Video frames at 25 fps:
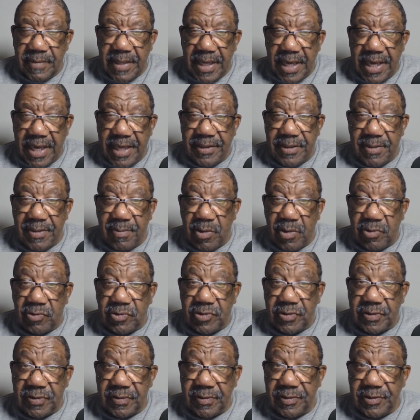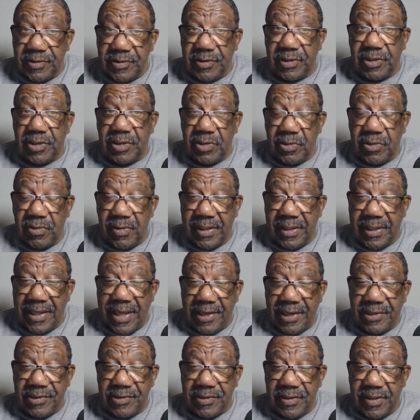and the most secure
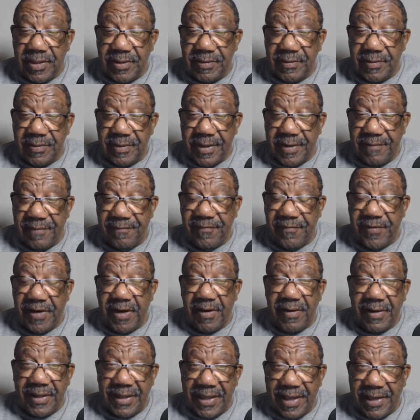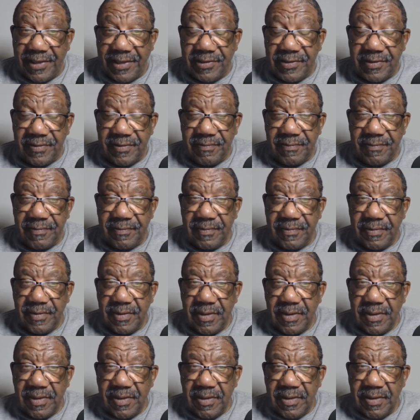election and fair election.
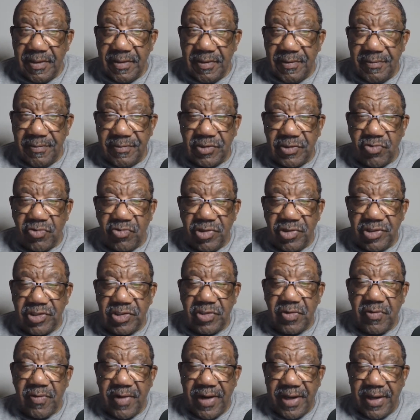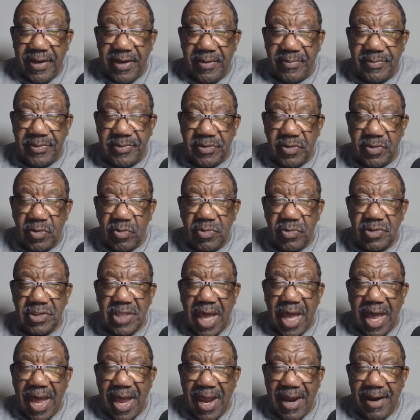It was Chris Krebs, who was
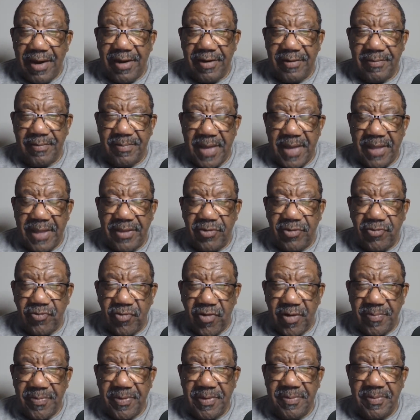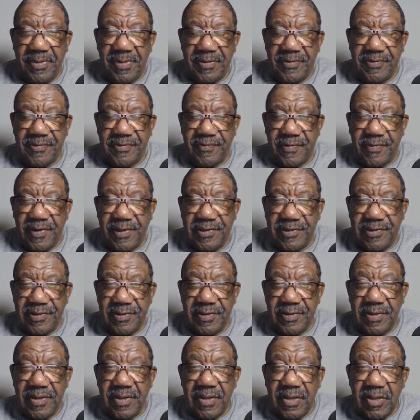hired by the Trump
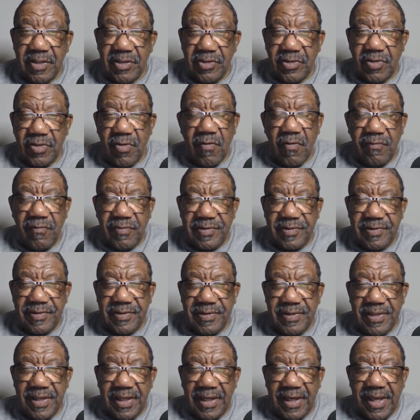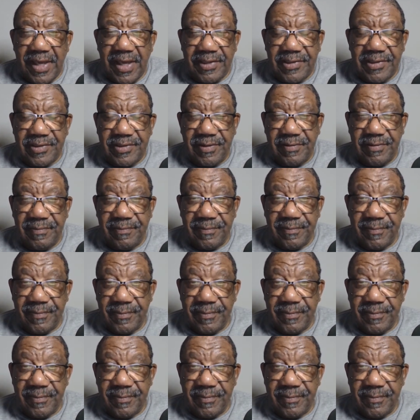administration to oversee the election.